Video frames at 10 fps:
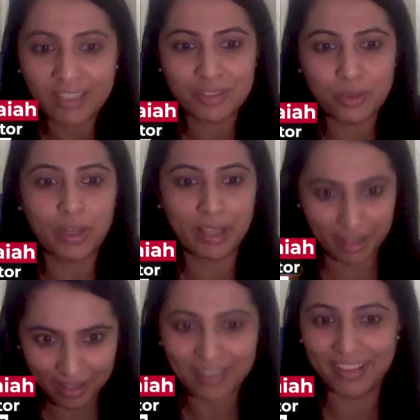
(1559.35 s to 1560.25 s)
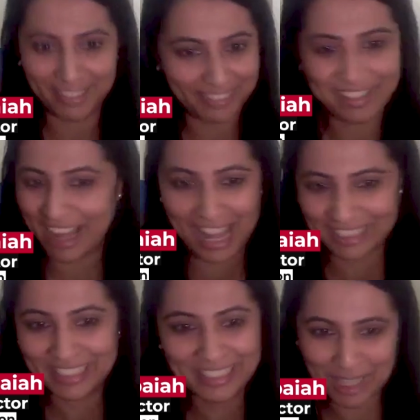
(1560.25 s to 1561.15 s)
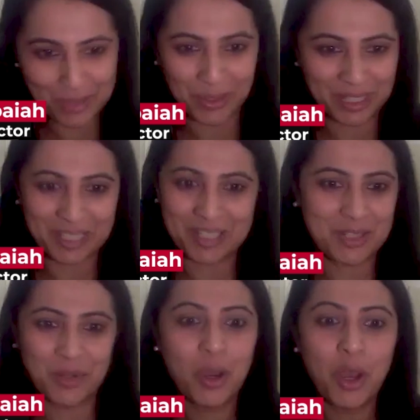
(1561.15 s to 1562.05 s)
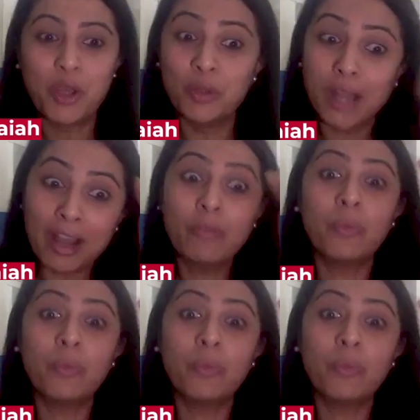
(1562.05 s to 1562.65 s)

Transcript: So I think that's what it is. So you can't